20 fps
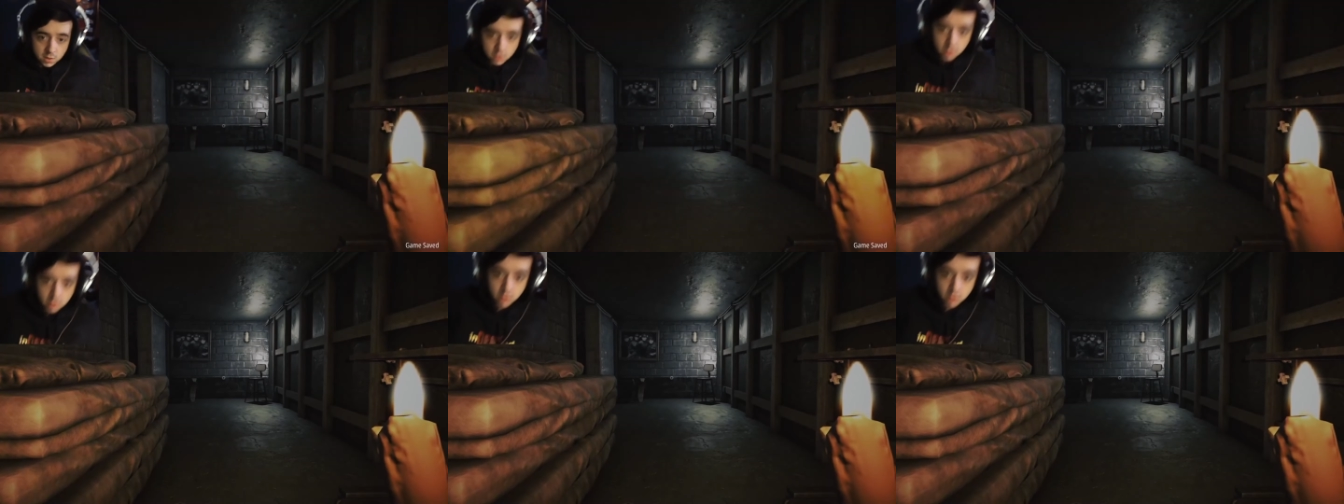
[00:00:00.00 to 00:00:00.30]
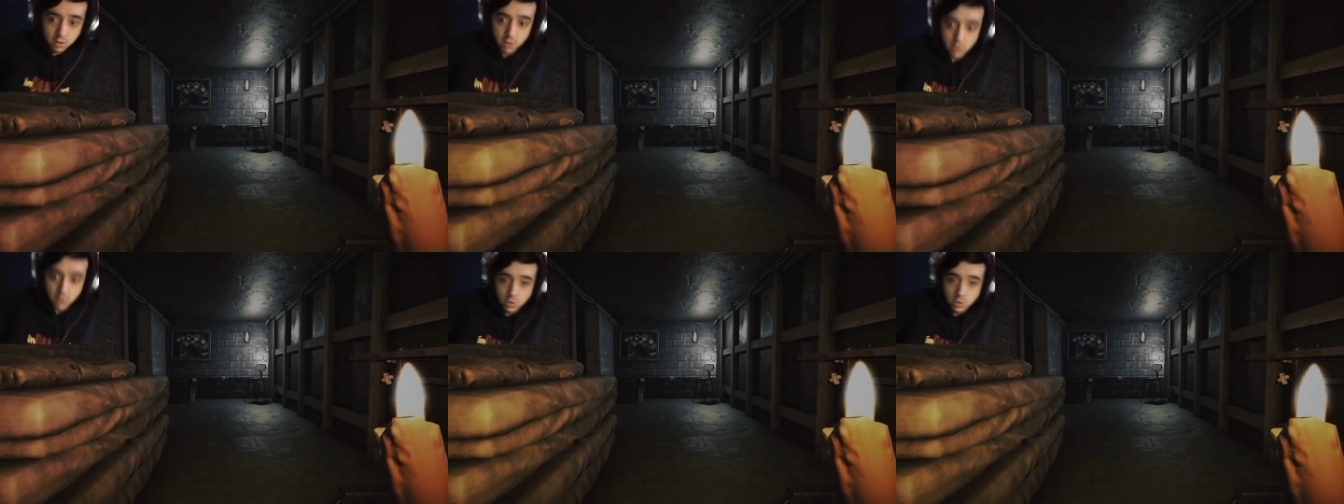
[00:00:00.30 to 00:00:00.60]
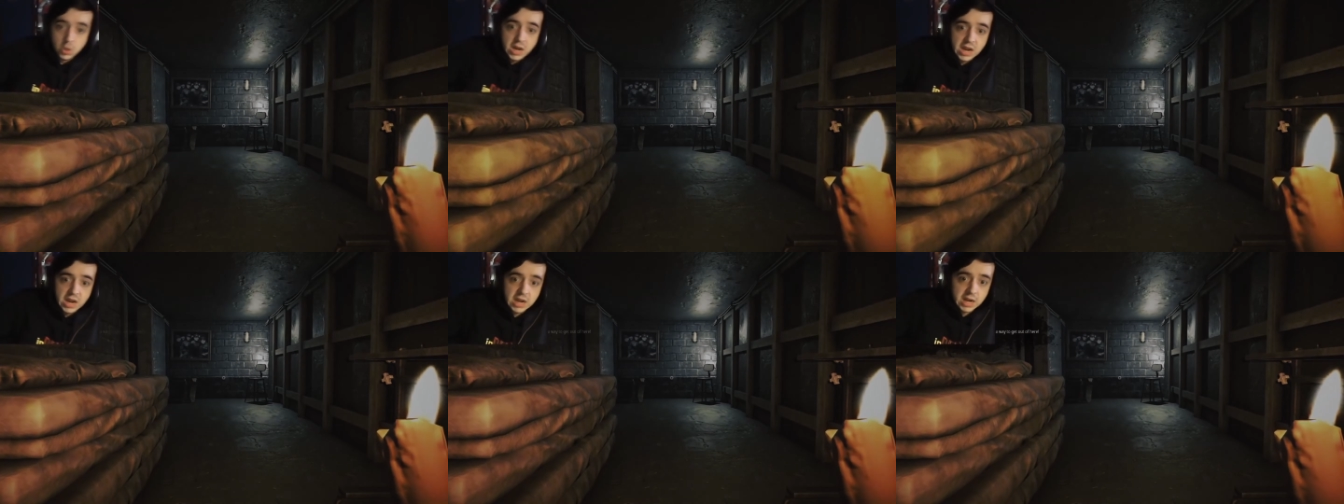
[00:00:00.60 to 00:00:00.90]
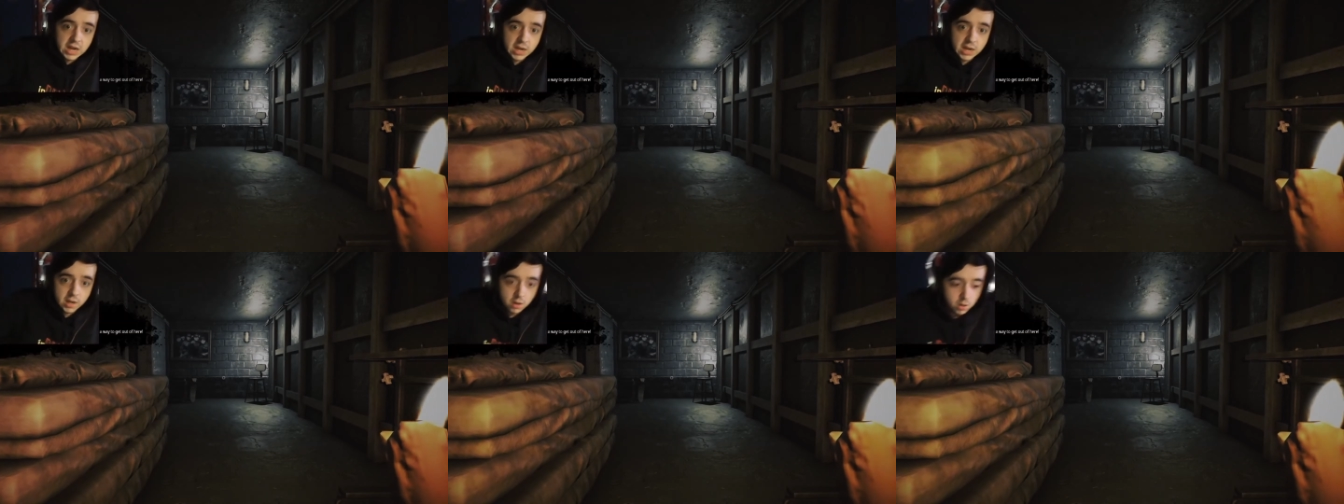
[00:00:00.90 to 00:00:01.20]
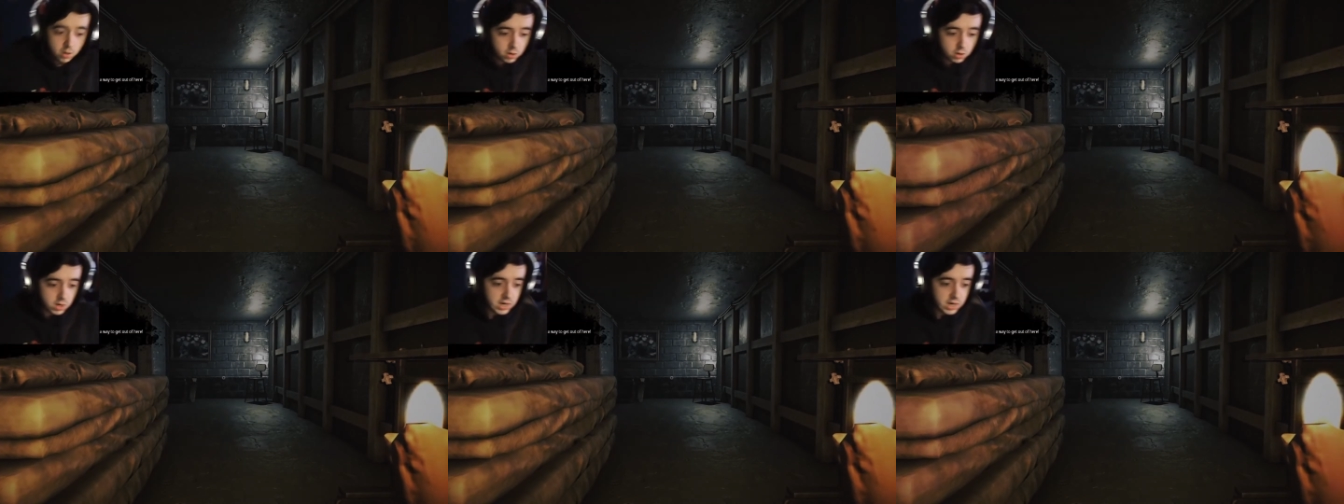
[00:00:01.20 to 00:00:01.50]
Okay,
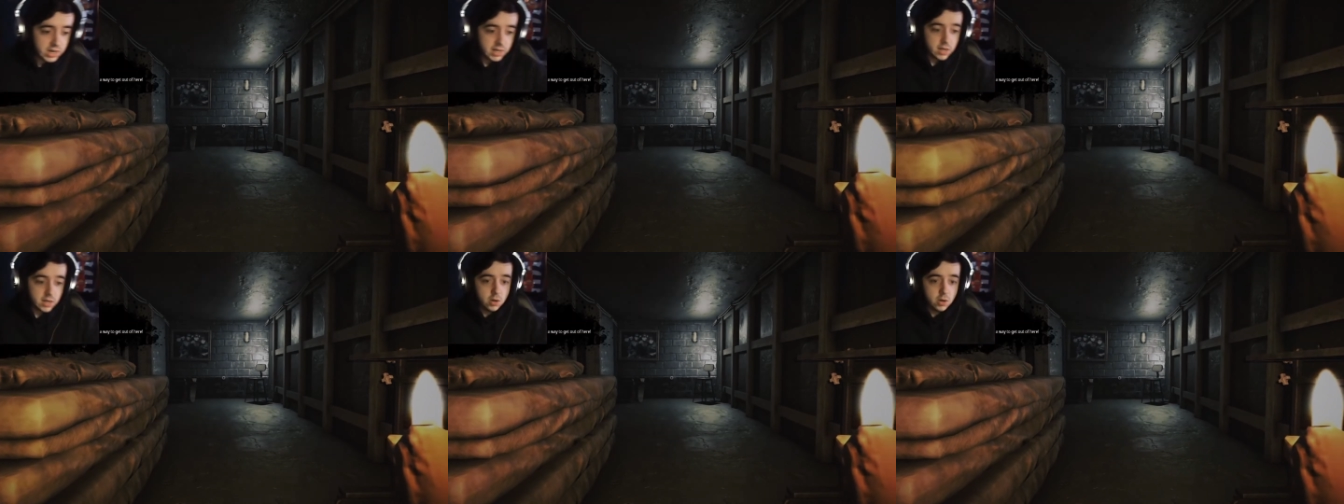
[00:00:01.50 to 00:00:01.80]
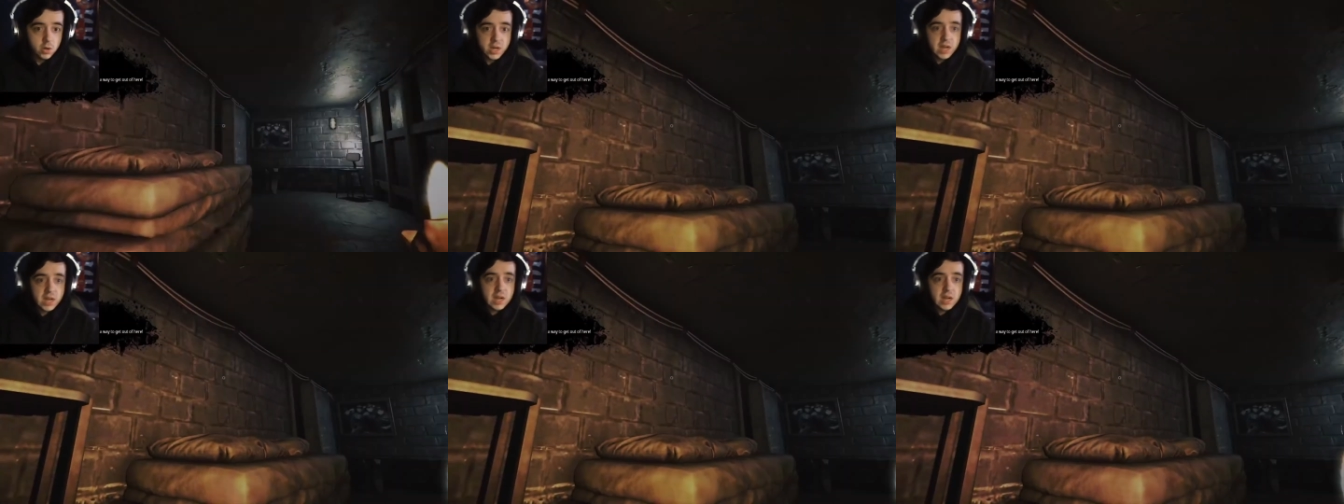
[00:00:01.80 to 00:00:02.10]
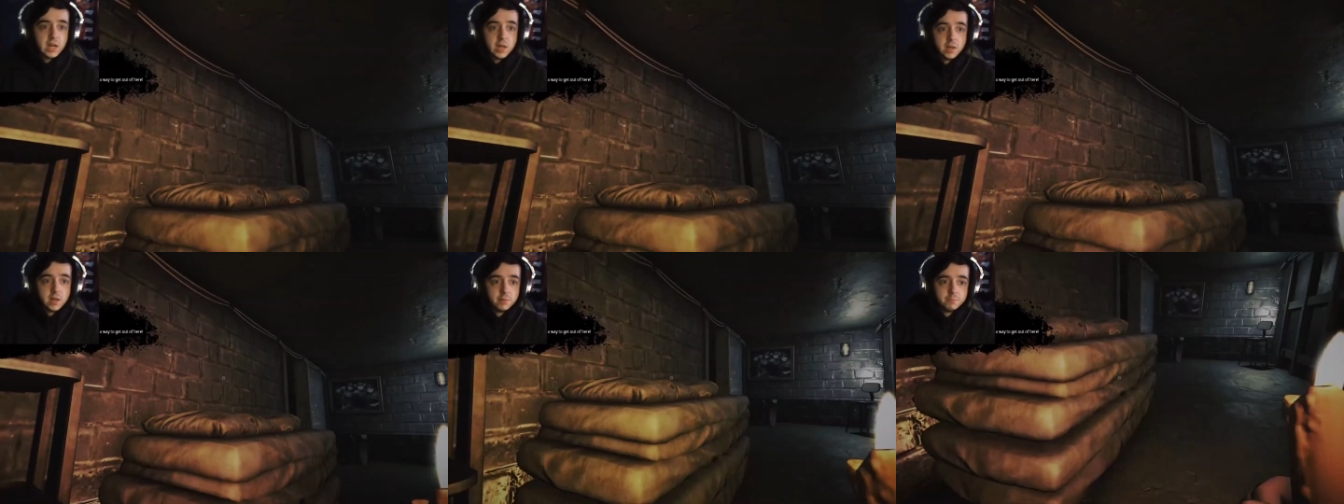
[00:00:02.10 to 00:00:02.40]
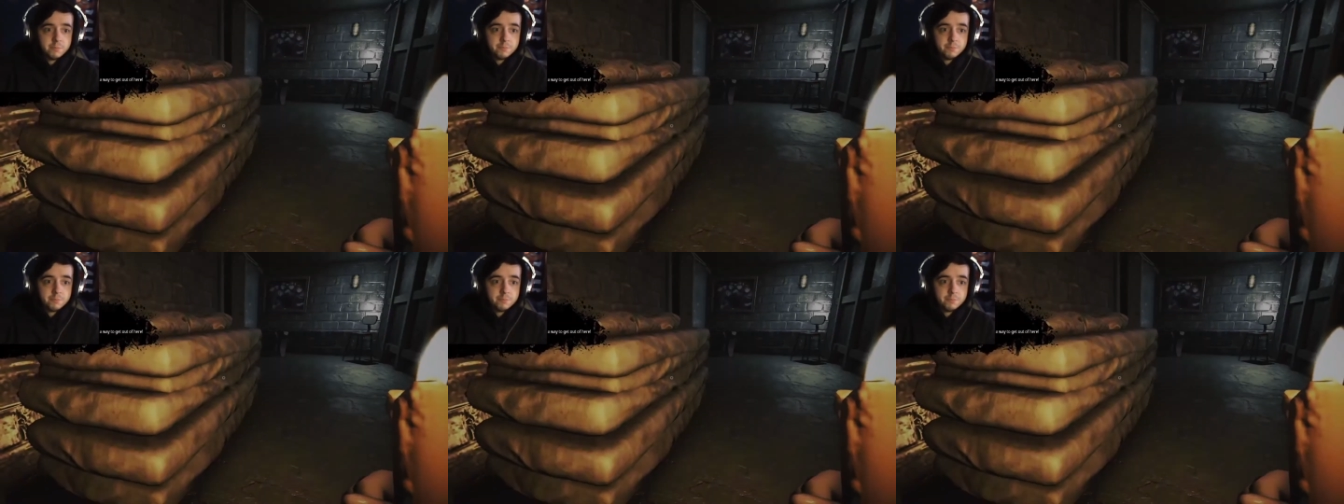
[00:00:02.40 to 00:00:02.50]
alright, okay.